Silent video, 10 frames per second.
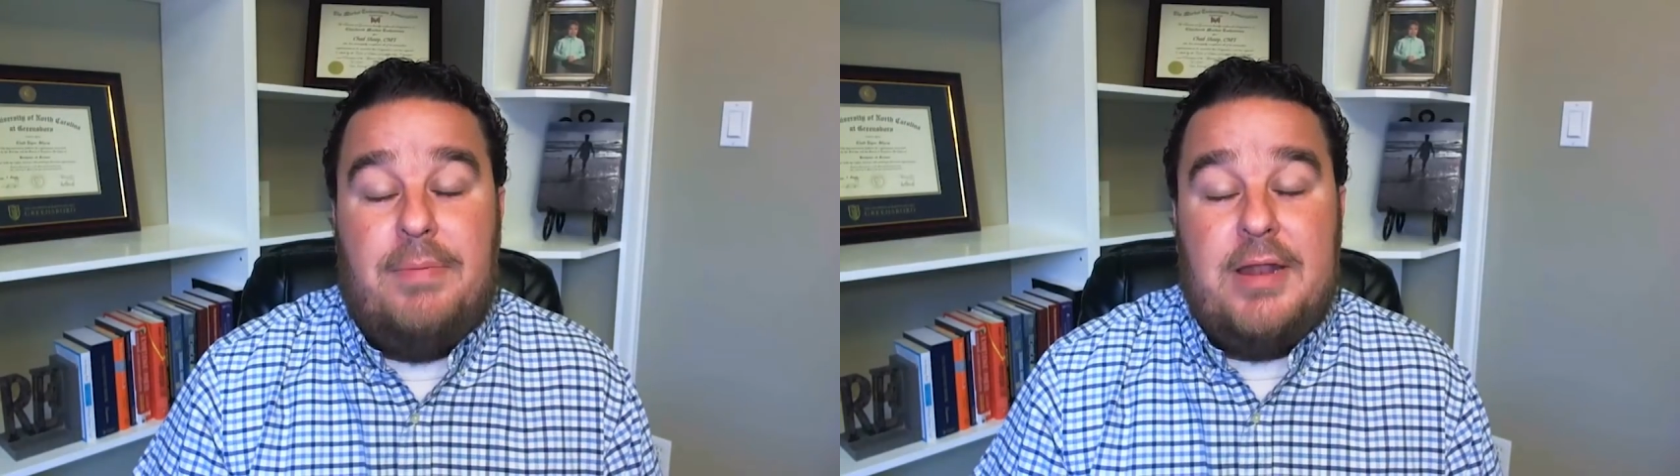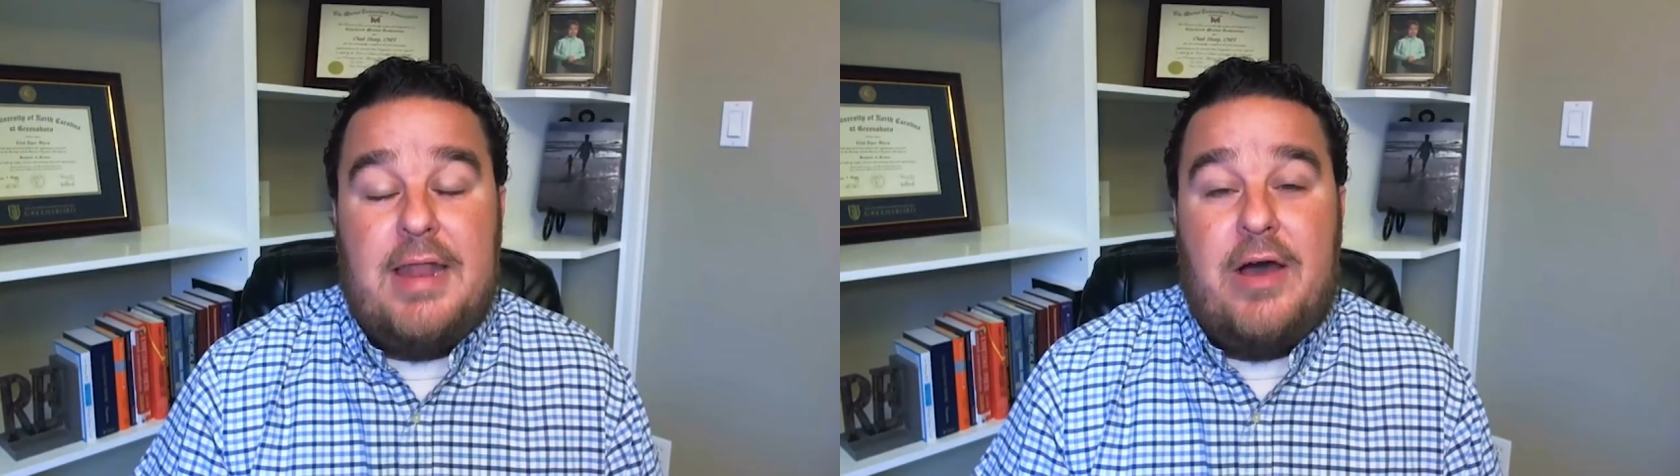
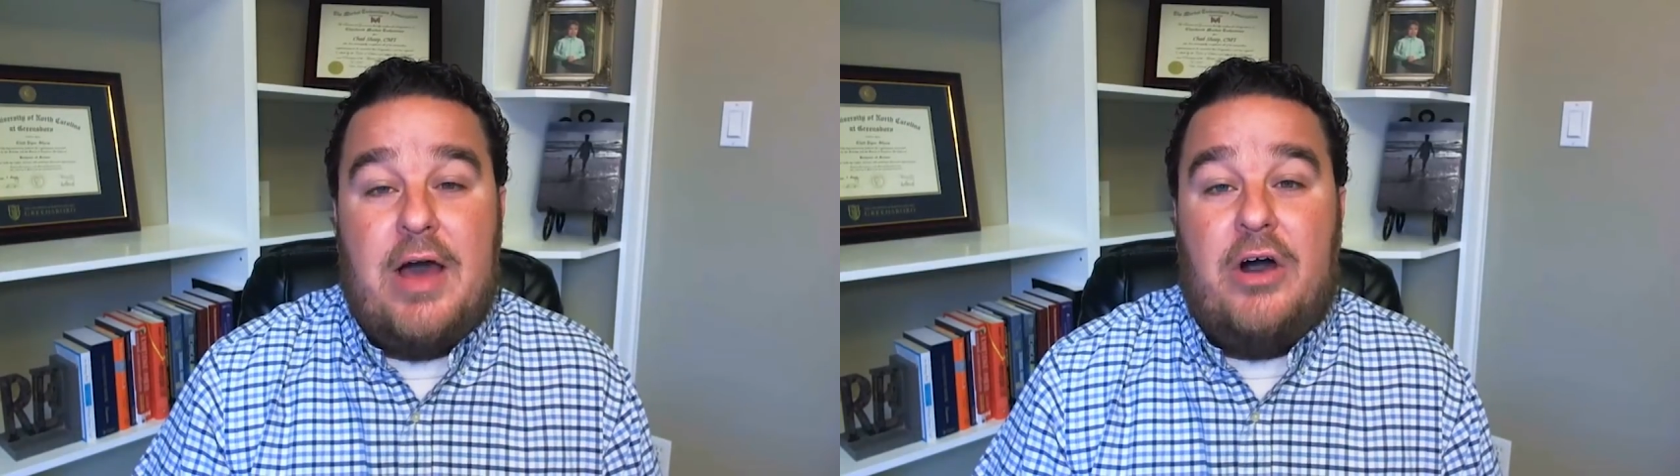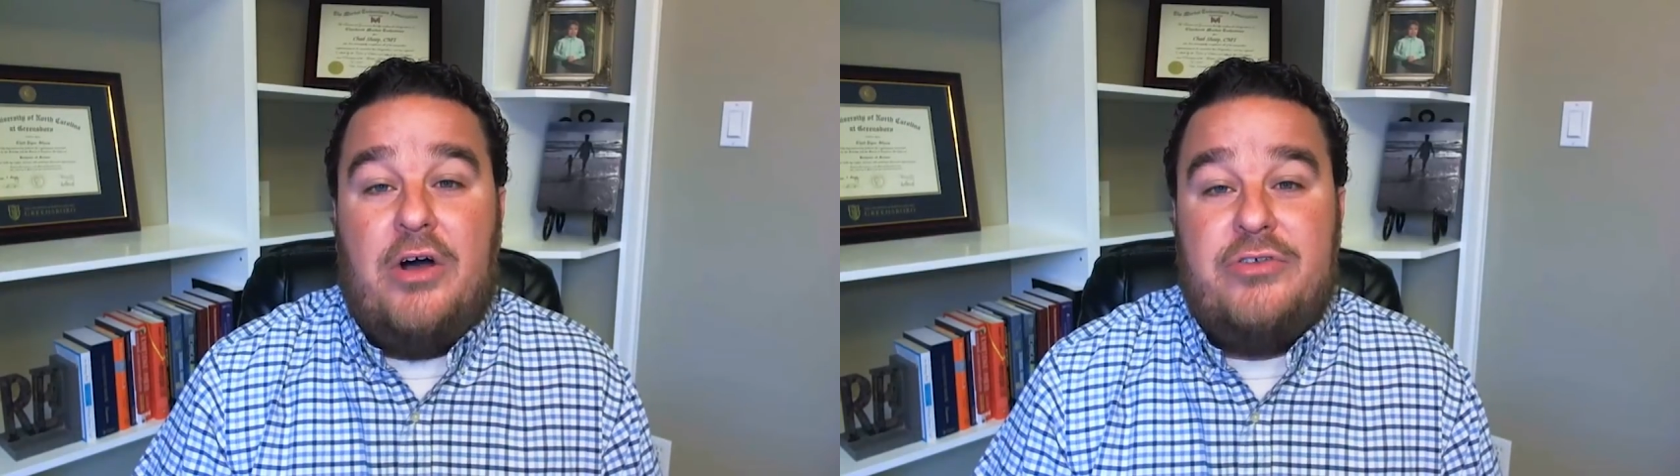But
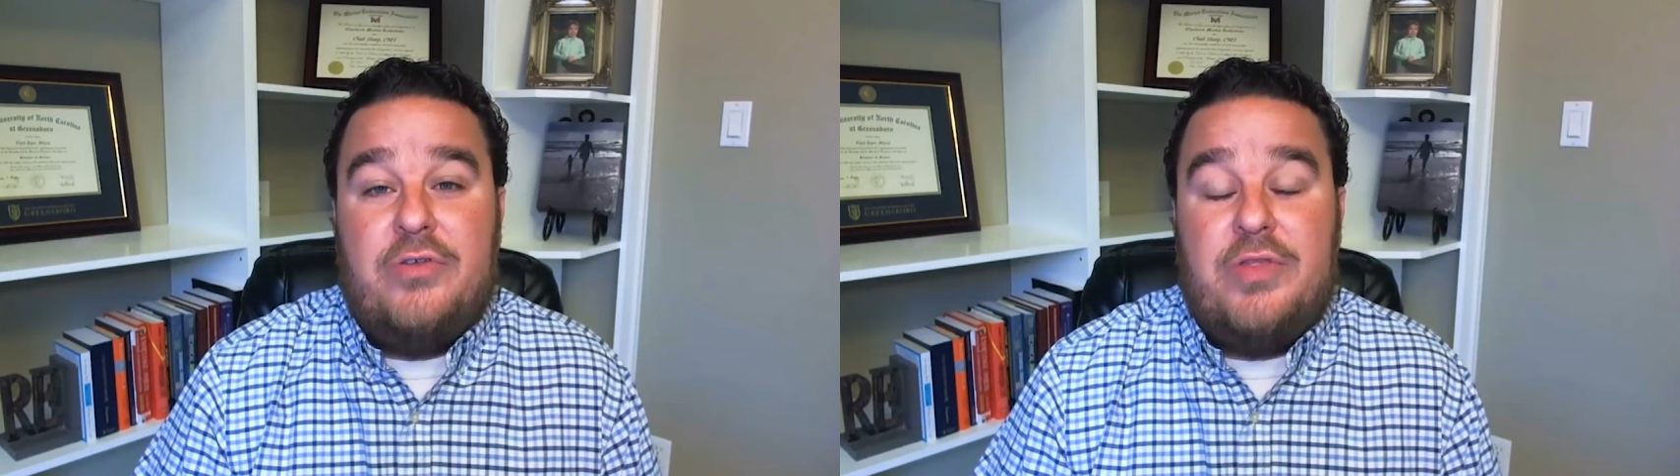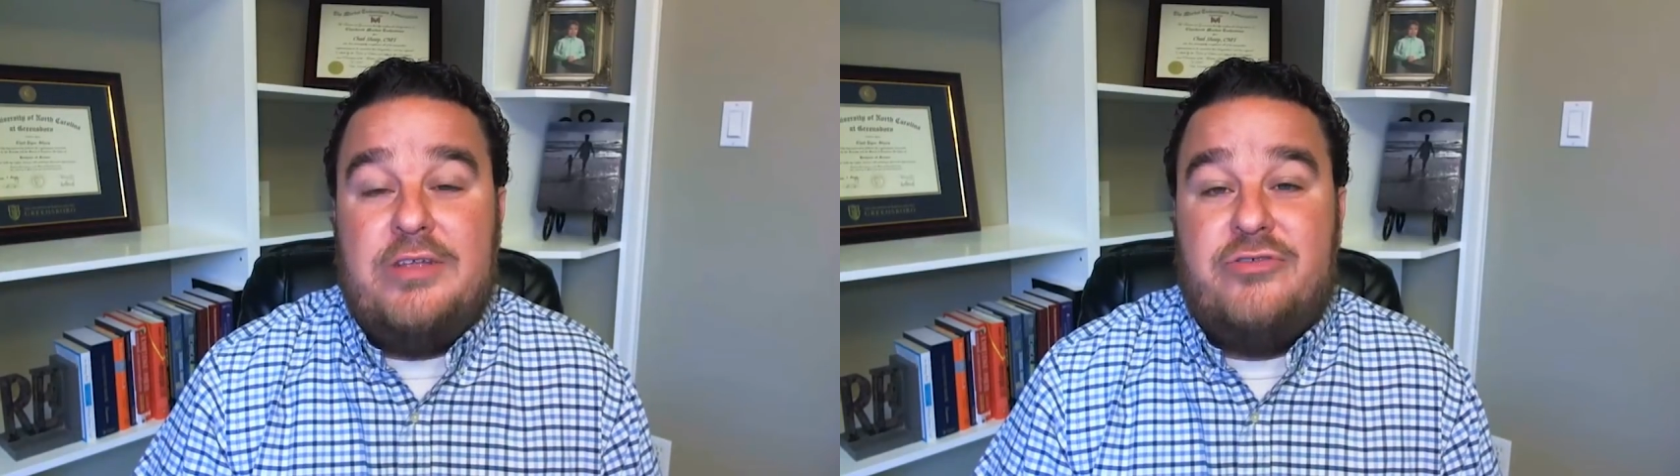now I
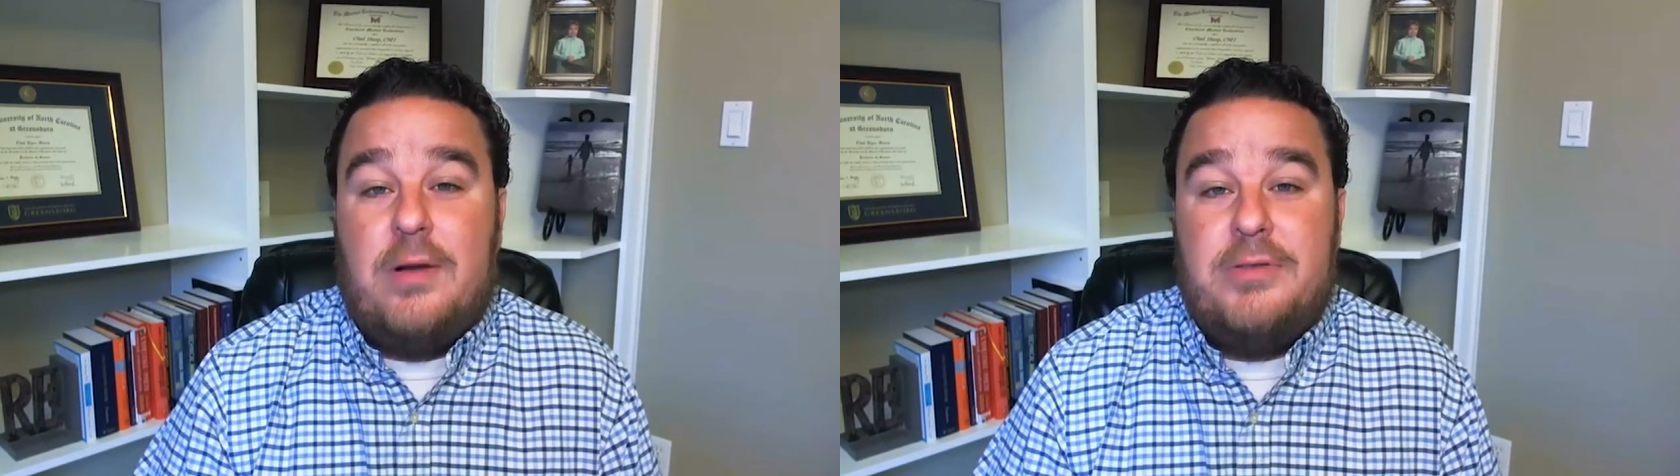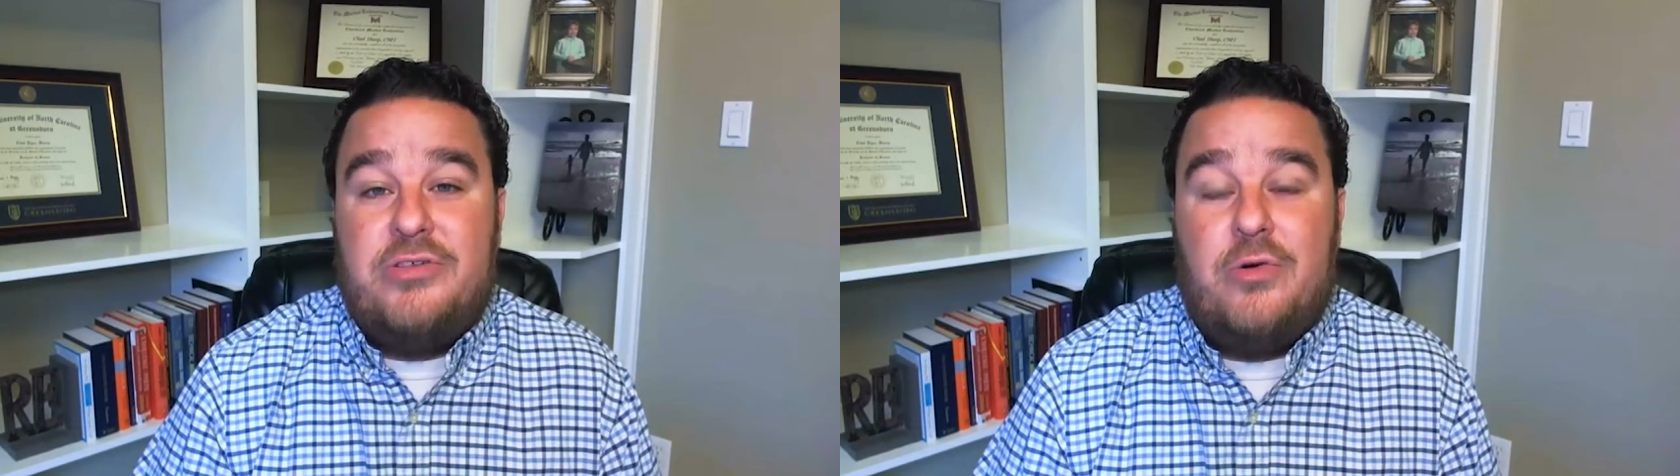also think
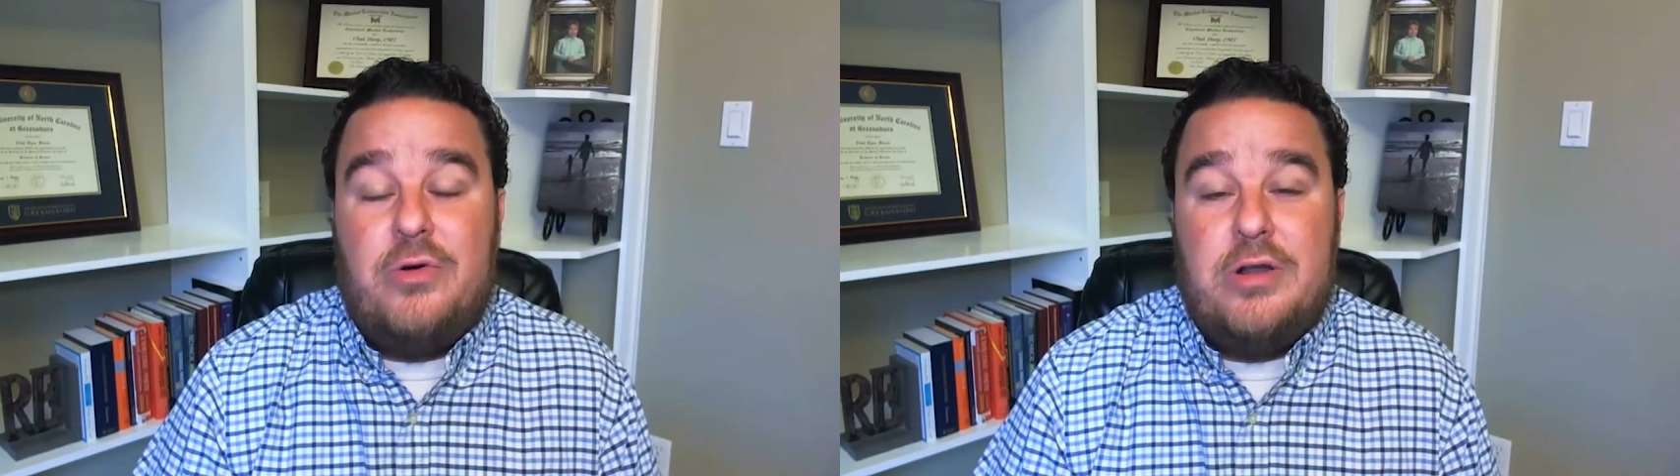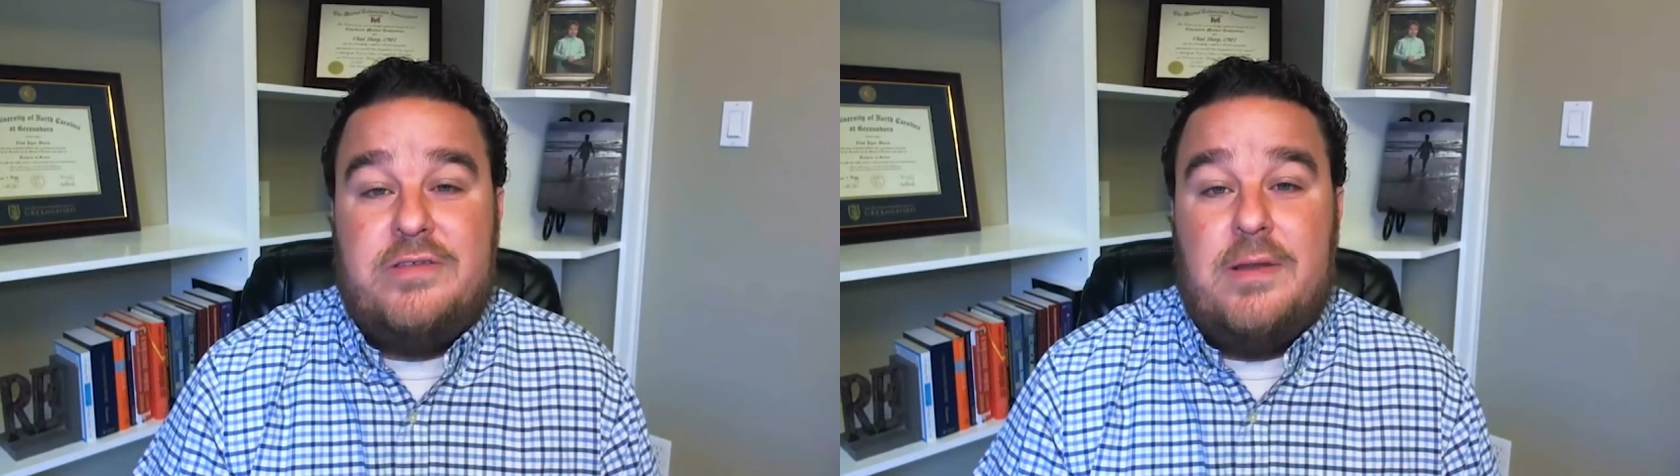Trump is onto